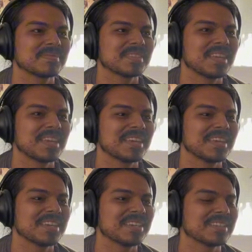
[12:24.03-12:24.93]

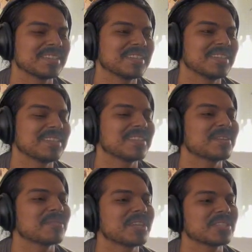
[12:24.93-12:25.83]
Hey, see, the
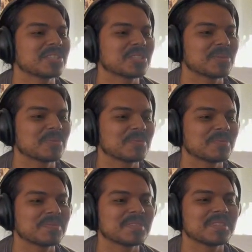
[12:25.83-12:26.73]
relationship
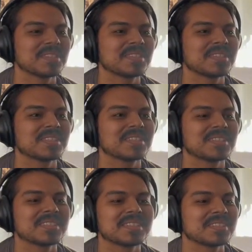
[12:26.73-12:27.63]

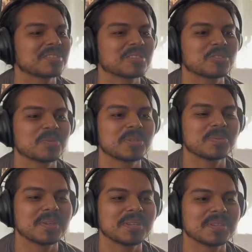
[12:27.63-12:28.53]
sounds so much
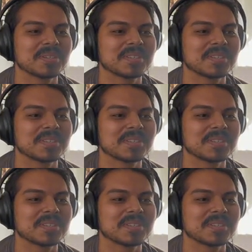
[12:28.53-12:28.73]
better.